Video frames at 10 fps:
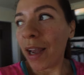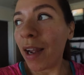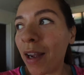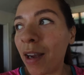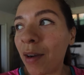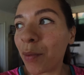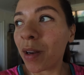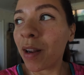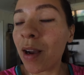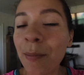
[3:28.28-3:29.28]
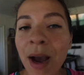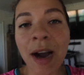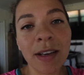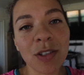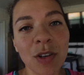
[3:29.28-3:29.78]
and we're gonna come
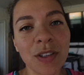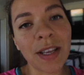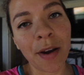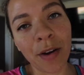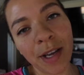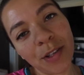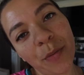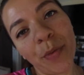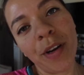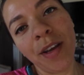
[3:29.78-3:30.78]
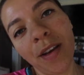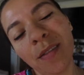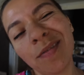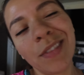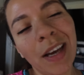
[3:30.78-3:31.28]
back. So Saturdays are
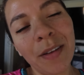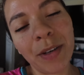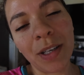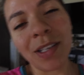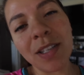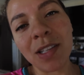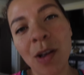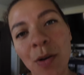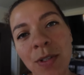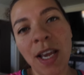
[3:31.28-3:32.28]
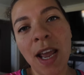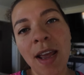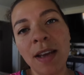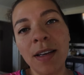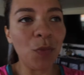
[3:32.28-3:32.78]
pretty kind of a slow
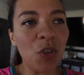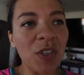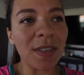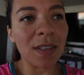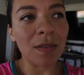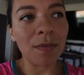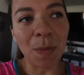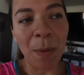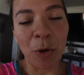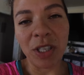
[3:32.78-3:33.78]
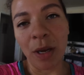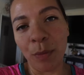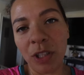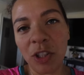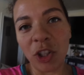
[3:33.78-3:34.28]
day. We just spend more time
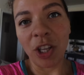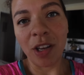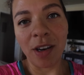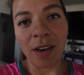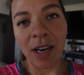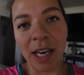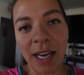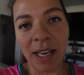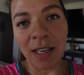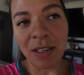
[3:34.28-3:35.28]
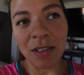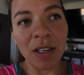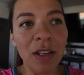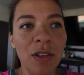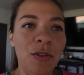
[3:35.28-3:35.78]
with each other and
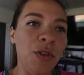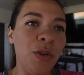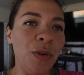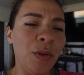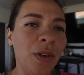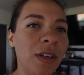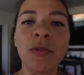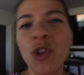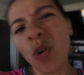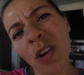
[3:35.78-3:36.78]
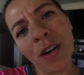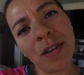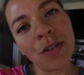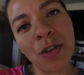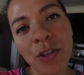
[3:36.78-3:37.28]
do
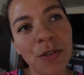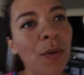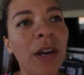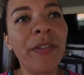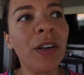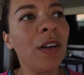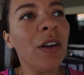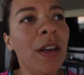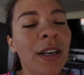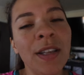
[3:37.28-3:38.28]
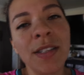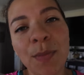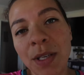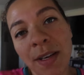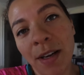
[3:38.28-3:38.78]
chores or just whatever needs
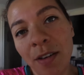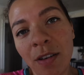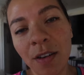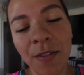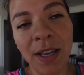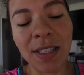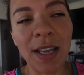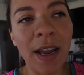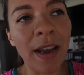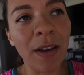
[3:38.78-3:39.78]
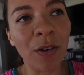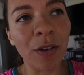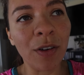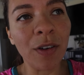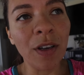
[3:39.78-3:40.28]
to be done on that day
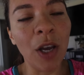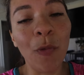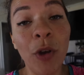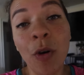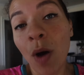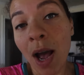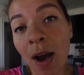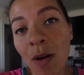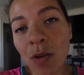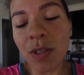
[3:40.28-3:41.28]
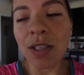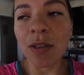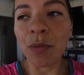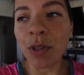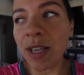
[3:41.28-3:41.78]
or if we go out
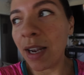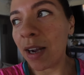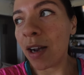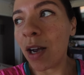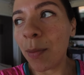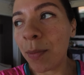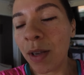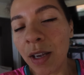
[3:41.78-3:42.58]
we'll take them